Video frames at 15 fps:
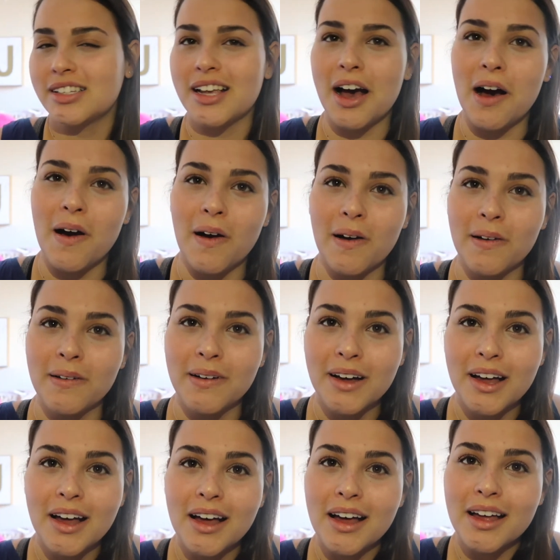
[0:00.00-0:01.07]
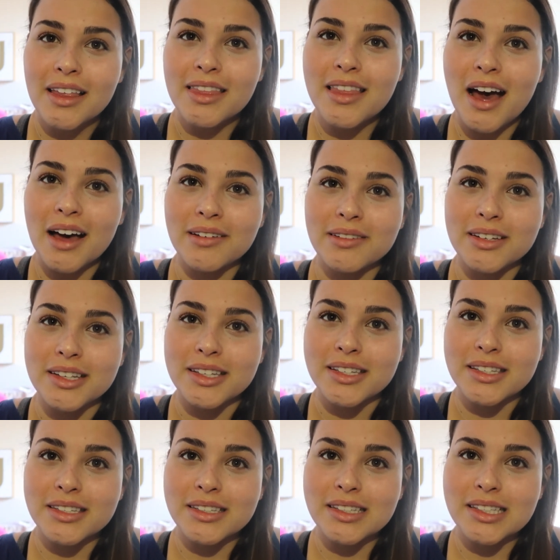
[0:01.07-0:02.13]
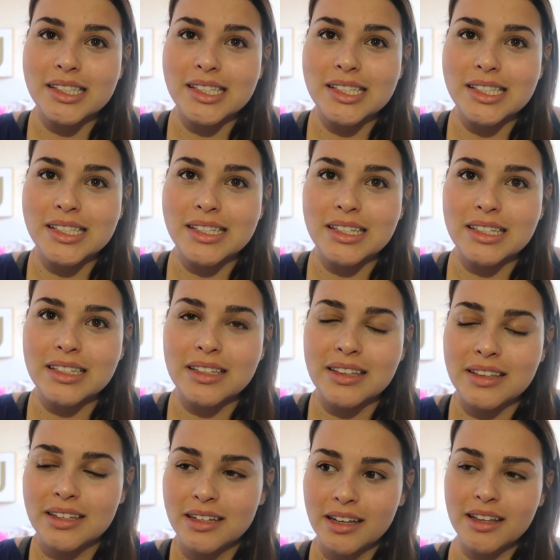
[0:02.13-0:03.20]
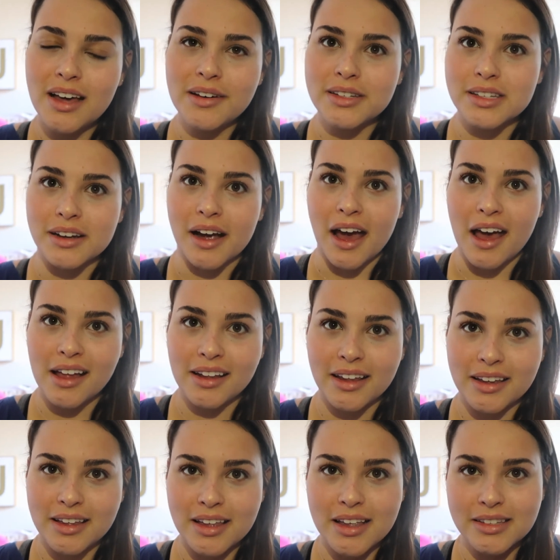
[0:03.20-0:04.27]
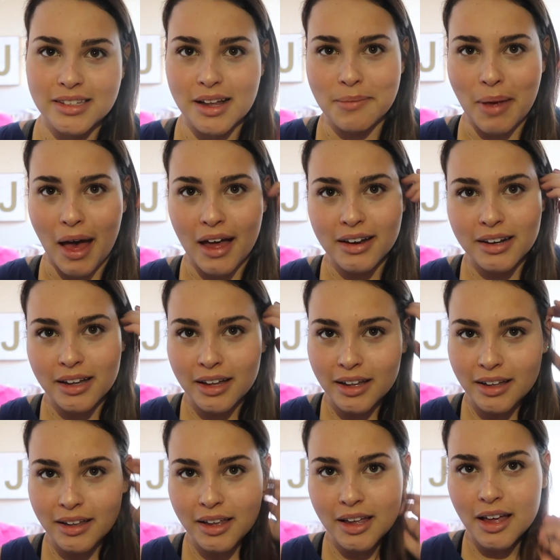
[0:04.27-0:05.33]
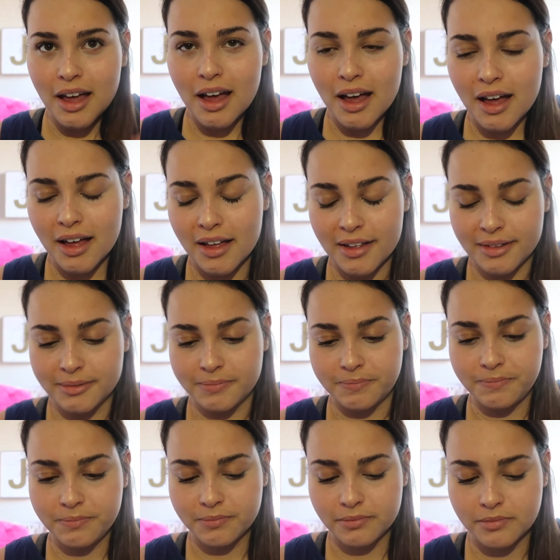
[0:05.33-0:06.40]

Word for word: so that was that was okay. Like, it's not bad. Um,